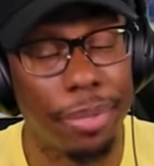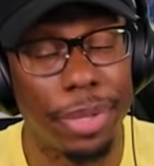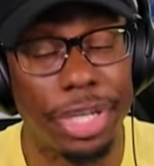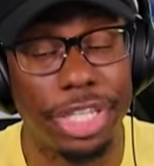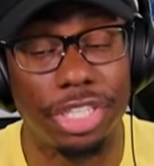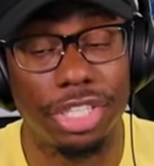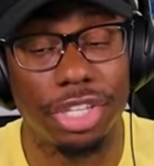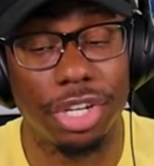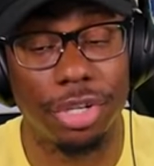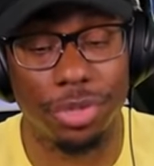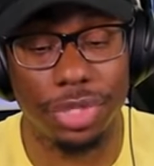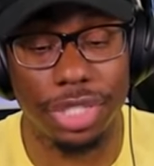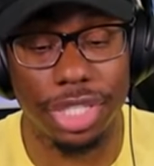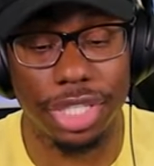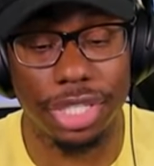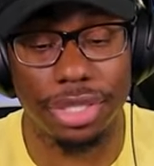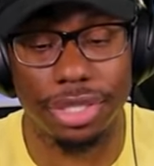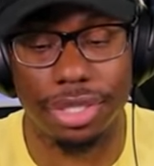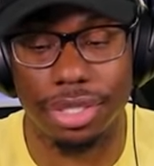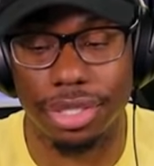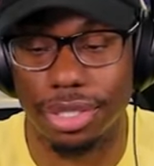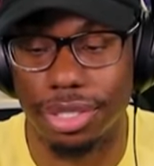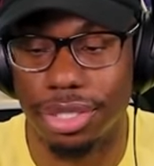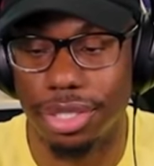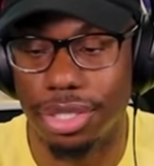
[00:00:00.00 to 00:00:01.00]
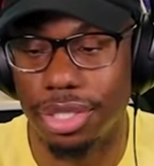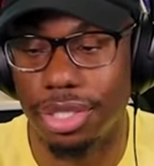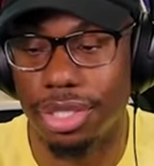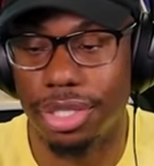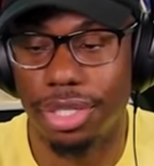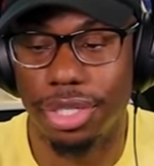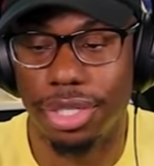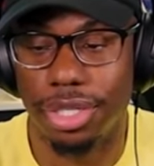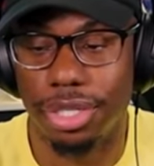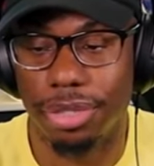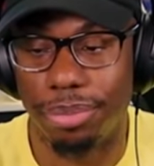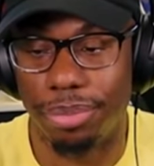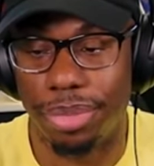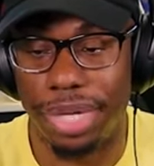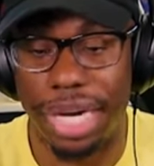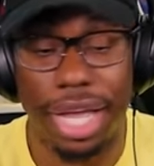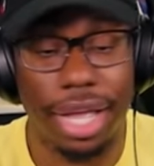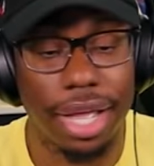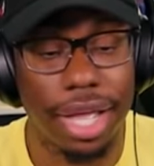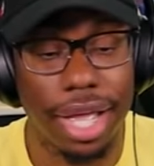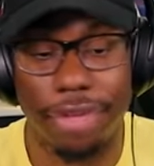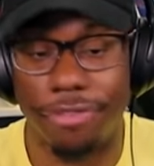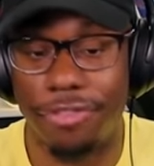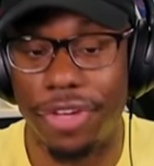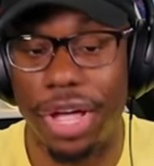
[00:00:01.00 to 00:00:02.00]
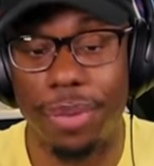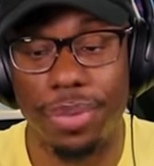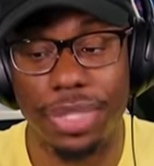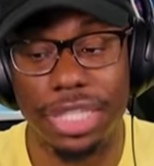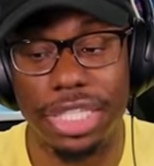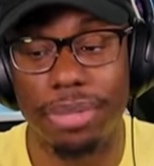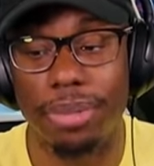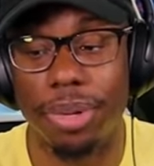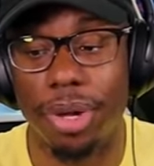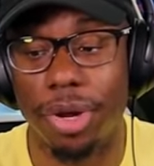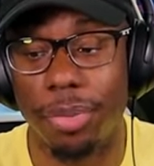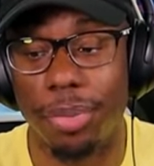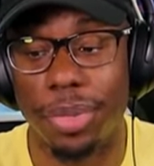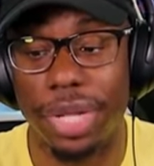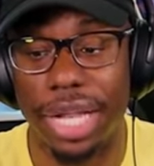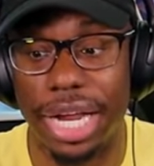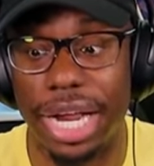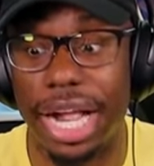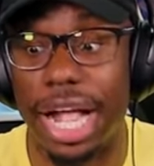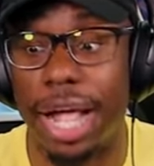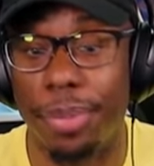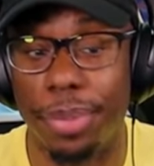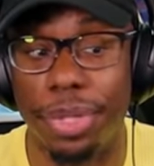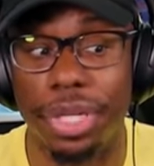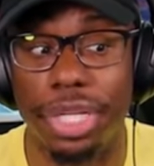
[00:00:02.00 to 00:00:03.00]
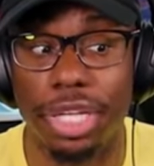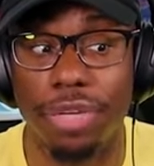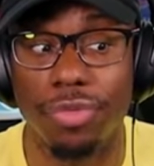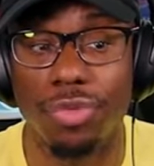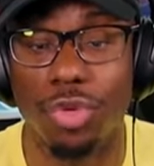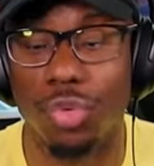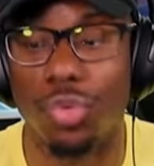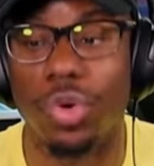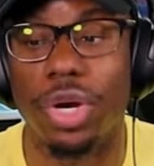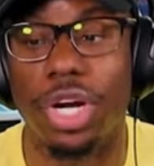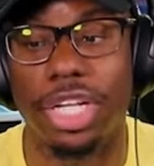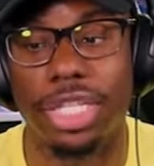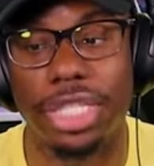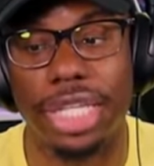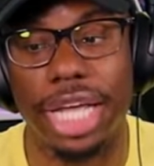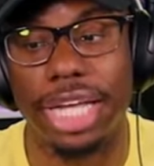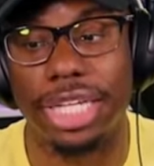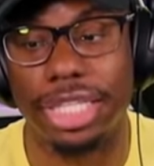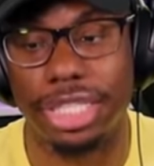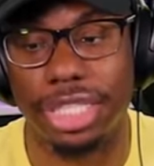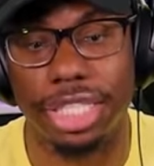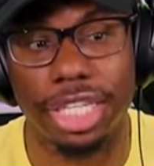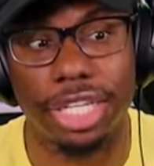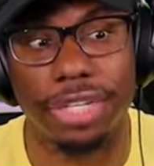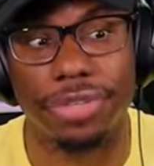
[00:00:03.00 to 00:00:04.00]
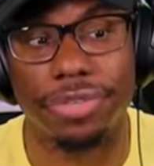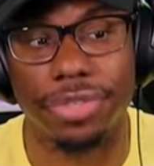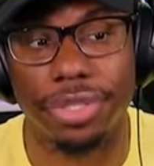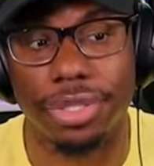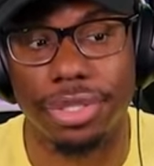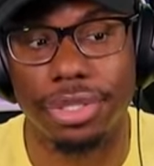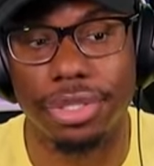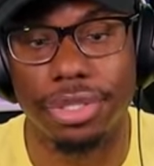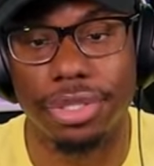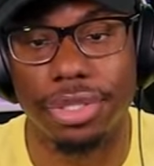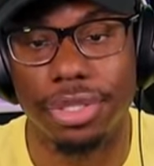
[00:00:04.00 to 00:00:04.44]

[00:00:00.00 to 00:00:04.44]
That makes no sense. But I, if I was him, I would be like, I believe you run a tight shift.